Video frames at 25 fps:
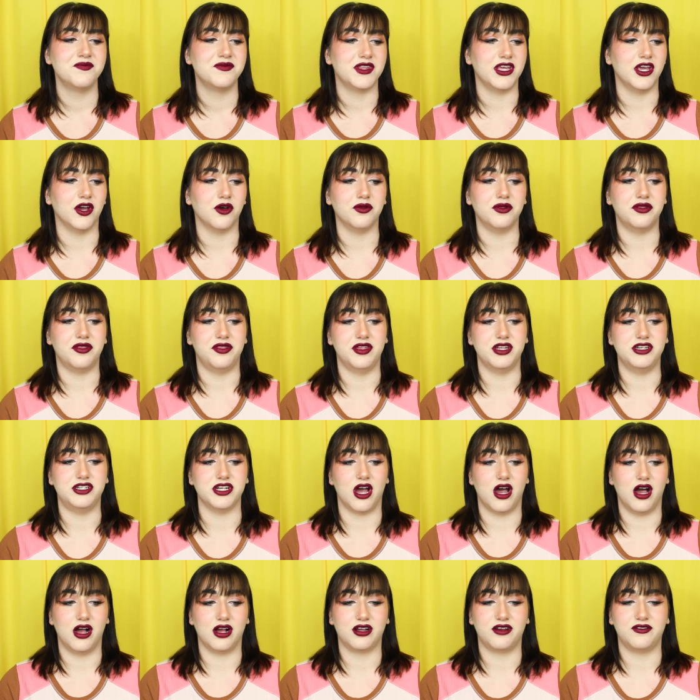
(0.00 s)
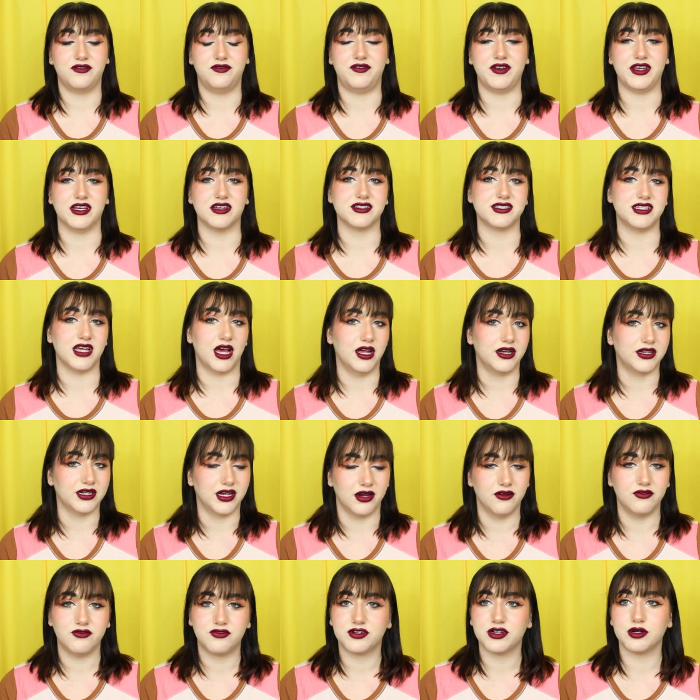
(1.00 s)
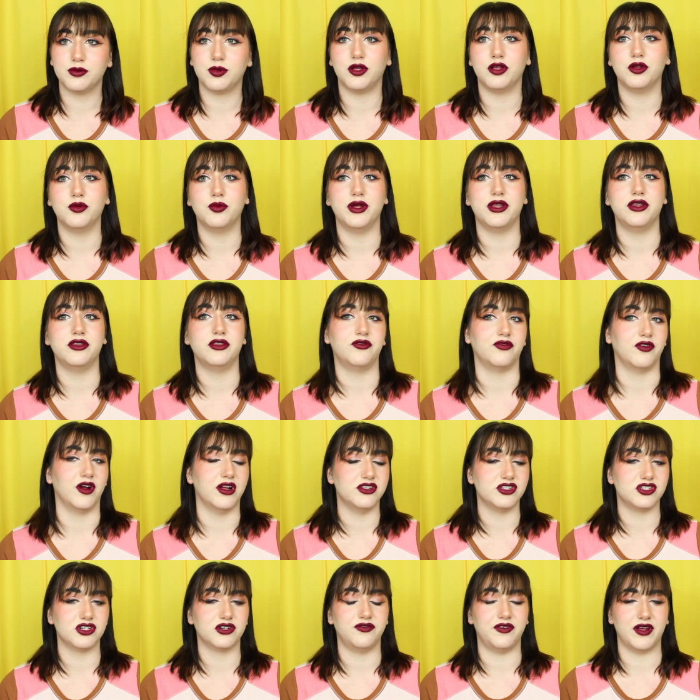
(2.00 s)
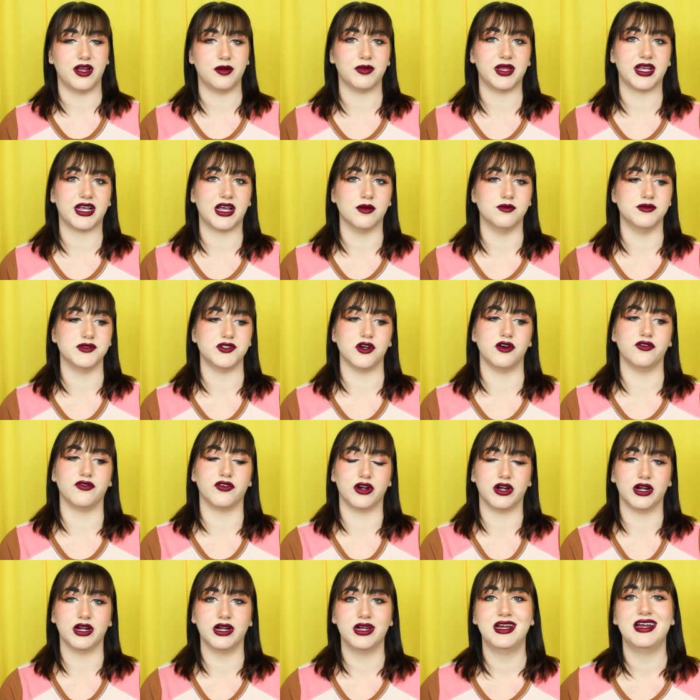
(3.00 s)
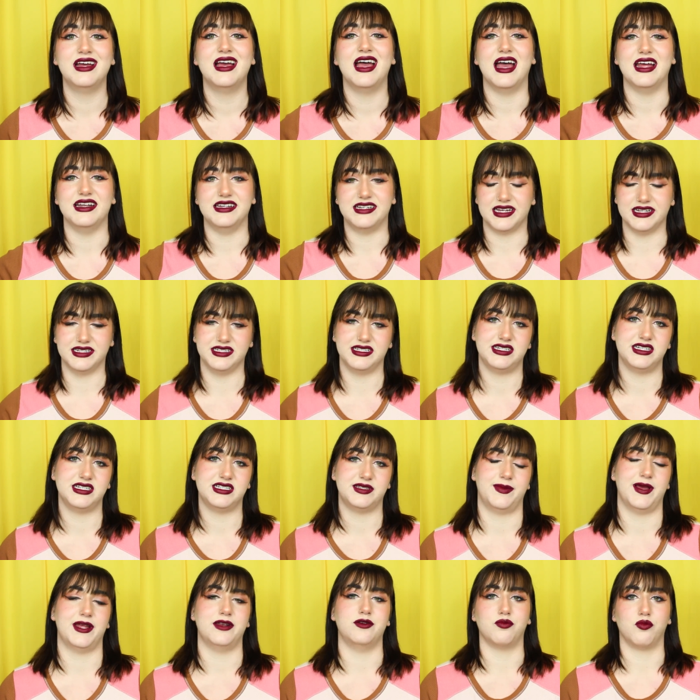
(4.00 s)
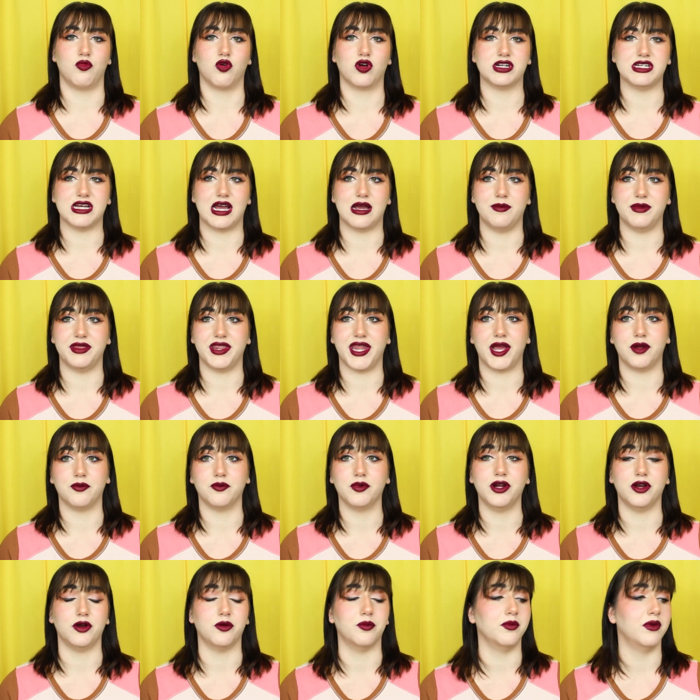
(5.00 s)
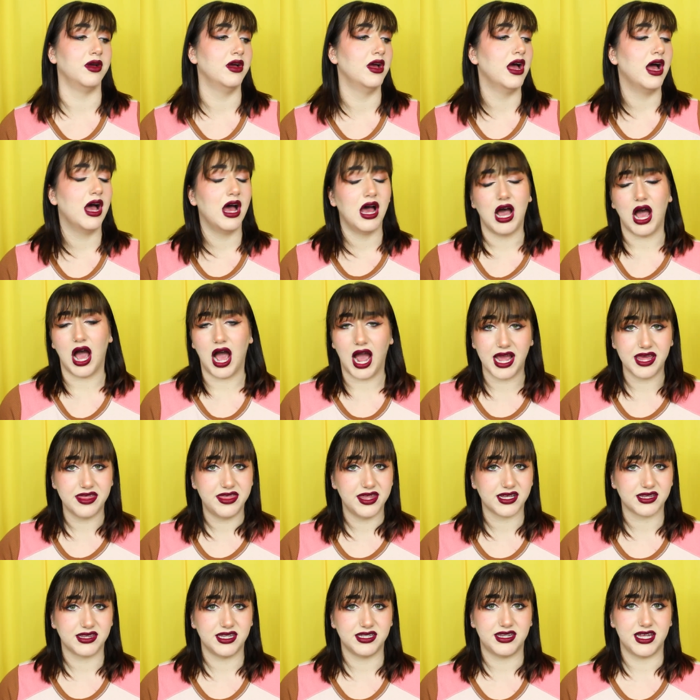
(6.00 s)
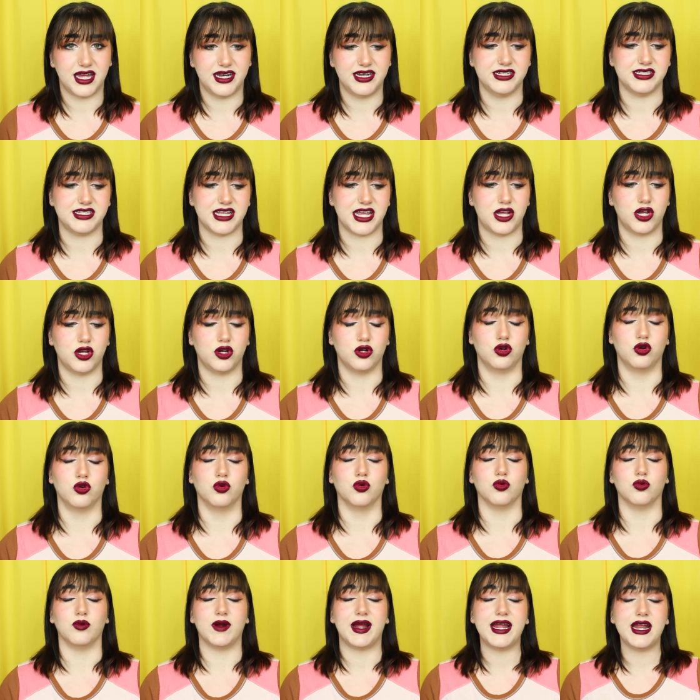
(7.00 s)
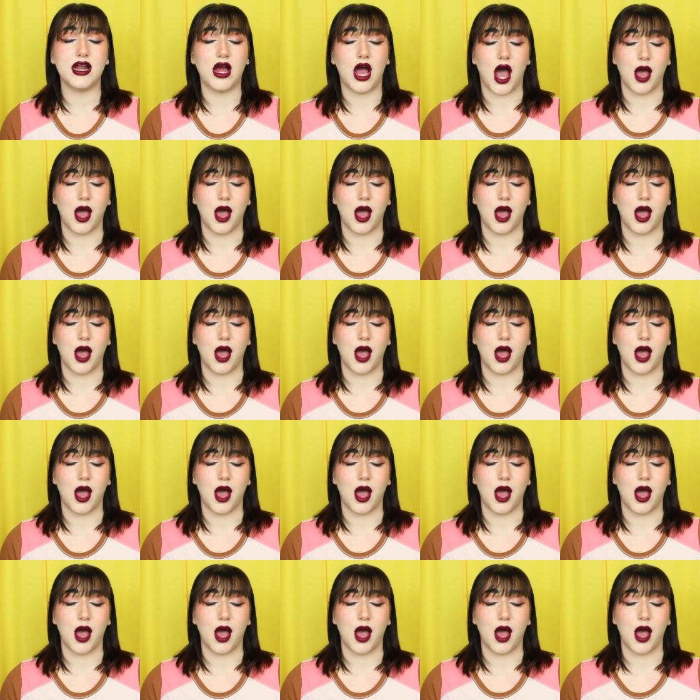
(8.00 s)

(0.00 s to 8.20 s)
you know, the dog feels uncomfortable when friends or family comes over and tends to spend more time in that room. I think that that is a great